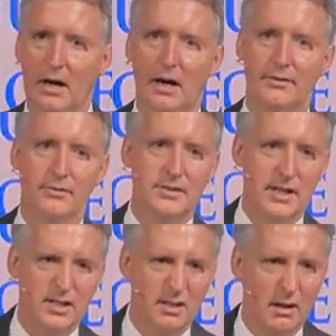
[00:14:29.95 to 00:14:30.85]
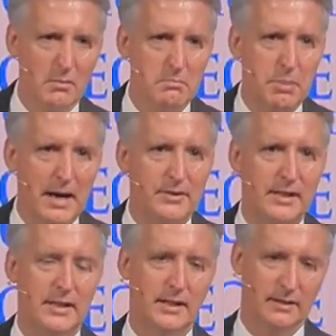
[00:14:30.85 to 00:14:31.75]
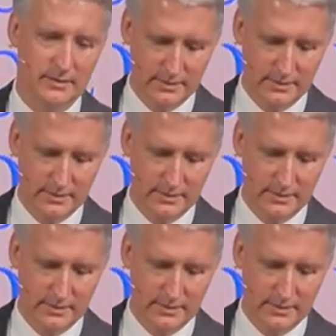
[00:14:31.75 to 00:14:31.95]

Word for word: Authorization by the king.